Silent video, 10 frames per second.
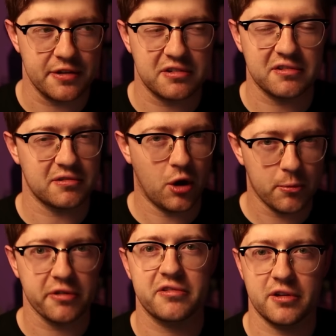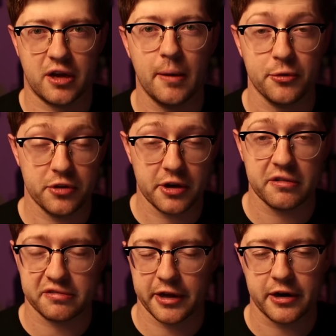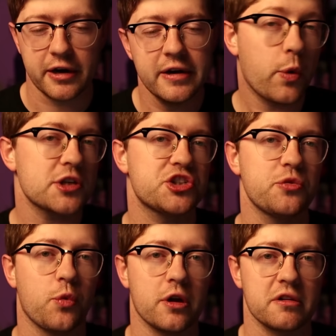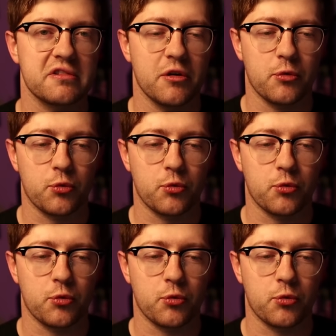This is almost a couple years later. The question was,